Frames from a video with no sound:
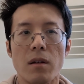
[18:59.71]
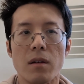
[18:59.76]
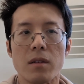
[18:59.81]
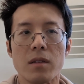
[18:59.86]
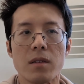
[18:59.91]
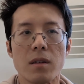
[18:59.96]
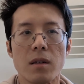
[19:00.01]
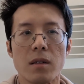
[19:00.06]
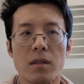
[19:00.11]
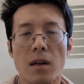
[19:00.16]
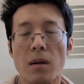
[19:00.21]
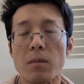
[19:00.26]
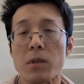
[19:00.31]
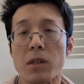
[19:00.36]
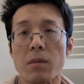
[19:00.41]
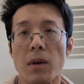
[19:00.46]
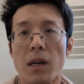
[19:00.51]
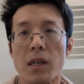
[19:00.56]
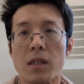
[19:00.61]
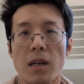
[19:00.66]
this
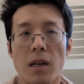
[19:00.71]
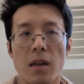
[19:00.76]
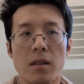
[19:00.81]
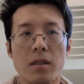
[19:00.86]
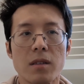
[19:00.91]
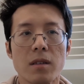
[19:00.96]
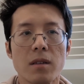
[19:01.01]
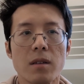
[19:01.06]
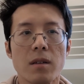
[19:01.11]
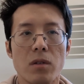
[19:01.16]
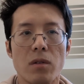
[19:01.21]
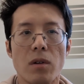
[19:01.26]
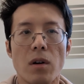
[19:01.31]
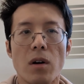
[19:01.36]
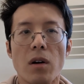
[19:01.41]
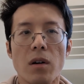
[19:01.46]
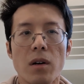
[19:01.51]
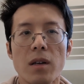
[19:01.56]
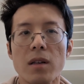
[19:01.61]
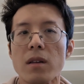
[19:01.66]
assumption might change. So
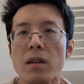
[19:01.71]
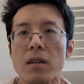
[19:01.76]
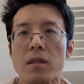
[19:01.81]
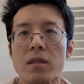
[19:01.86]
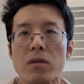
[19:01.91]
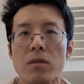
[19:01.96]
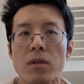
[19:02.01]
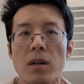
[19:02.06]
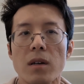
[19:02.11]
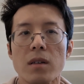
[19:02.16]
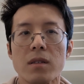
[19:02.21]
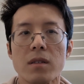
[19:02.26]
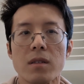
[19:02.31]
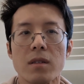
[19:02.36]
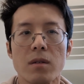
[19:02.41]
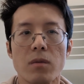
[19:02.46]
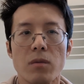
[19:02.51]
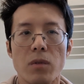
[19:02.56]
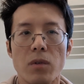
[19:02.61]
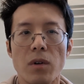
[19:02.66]
all industries
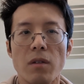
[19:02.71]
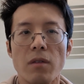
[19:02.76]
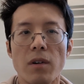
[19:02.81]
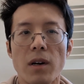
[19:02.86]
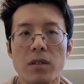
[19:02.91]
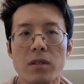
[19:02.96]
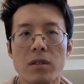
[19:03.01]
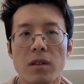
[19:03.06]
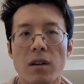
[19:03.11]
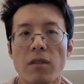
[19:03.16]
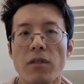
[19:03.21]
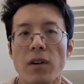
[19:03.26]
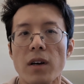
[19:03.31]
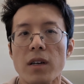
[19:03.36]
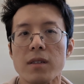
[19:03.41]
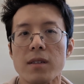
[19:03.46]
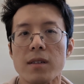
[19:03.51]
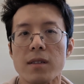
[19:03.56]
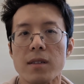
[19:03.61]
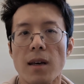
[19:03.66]
will eventually
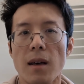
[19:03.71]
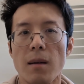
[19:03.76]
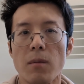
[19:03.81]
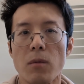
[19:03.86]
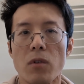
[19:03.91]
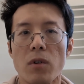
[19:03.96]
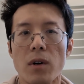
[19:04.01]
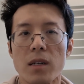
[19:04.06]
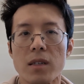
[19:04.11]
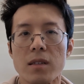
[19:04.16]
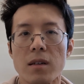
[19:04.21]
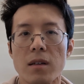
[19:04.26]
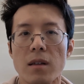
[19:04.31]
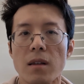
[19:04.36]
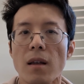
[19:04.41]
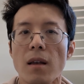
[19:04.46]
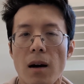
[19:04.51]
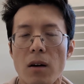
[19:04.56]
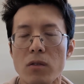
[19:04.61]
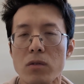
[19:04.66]
face the same question,
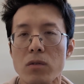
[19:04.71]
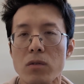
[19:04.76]
how